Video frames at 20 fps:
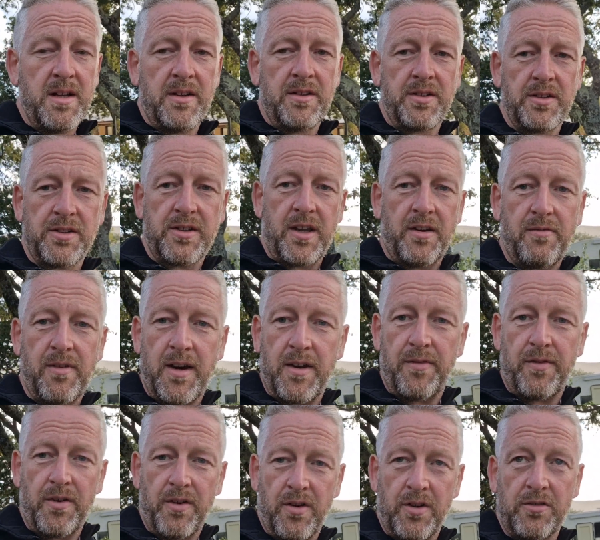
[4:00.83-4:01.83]
just getting ready
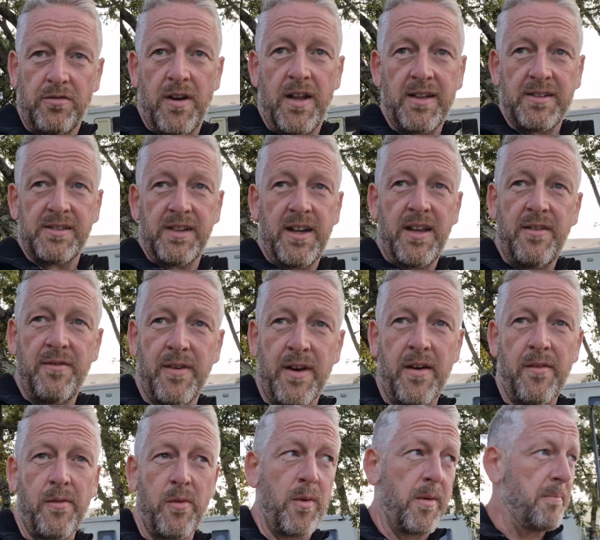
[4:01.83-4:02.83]
for a nice relaxing evening,
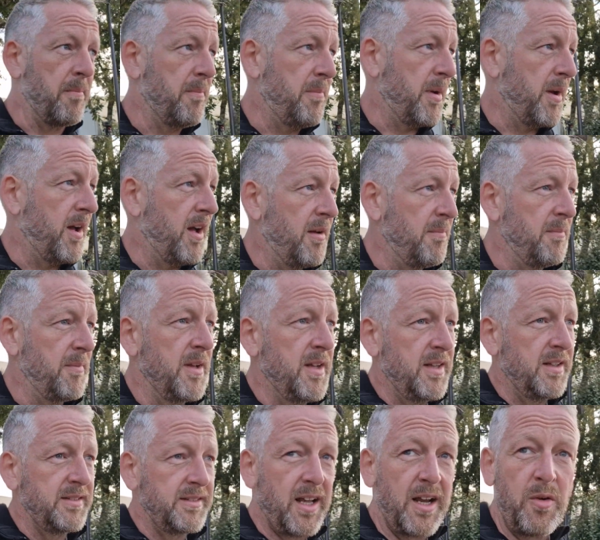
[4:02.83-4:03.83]
everyone. But
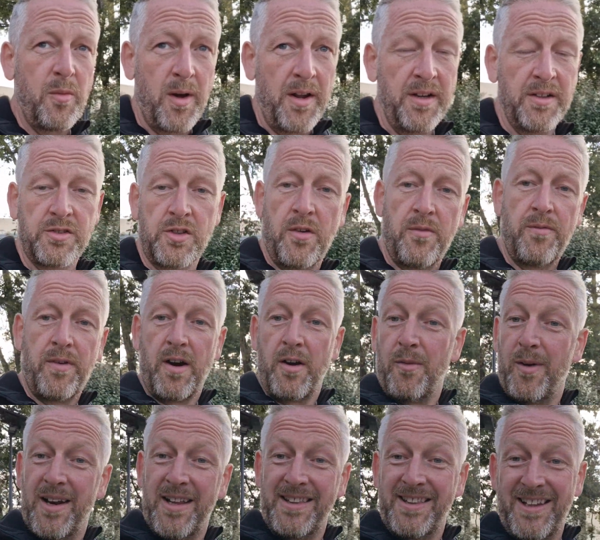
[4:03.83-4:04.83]
day one has gone very
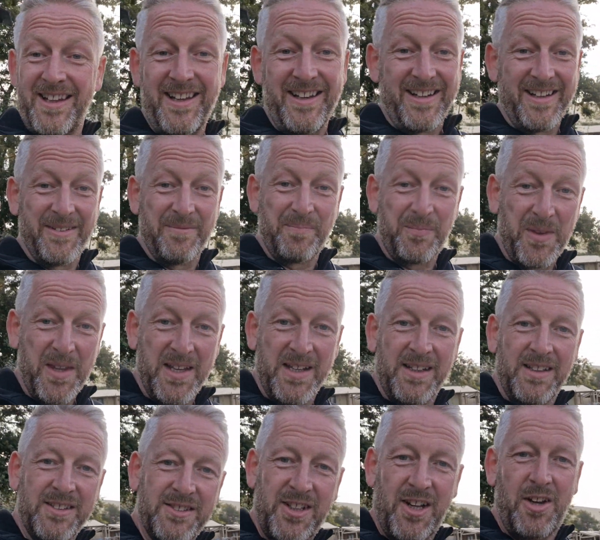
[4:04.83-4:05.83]
well indeed.
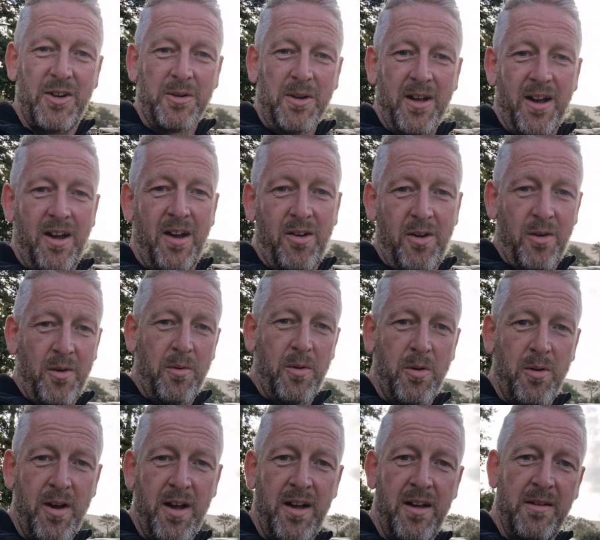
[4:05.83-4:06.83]
So I
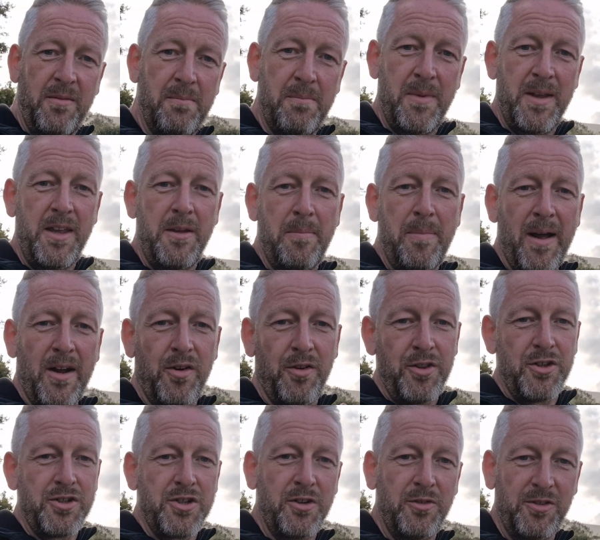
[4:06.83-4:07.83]
will meet you back on
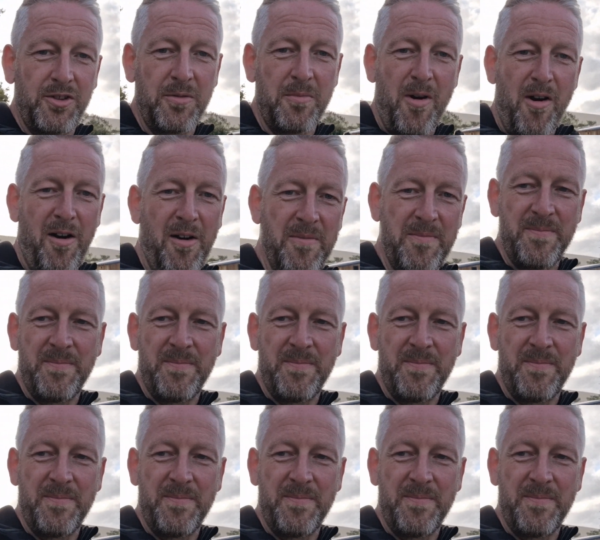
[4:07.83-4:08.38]
the Dune tomorrow.